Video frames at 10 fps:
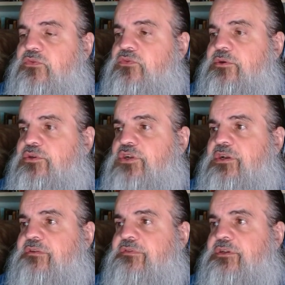for a
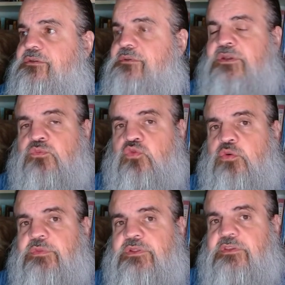chunk of their
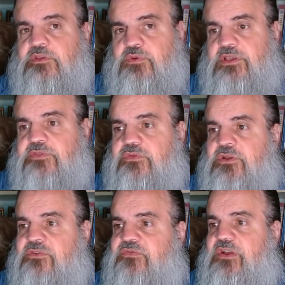enrollment as well as for
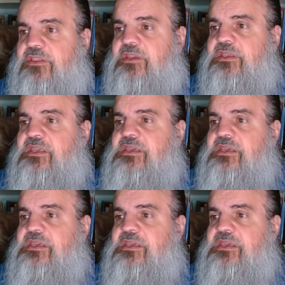their funding.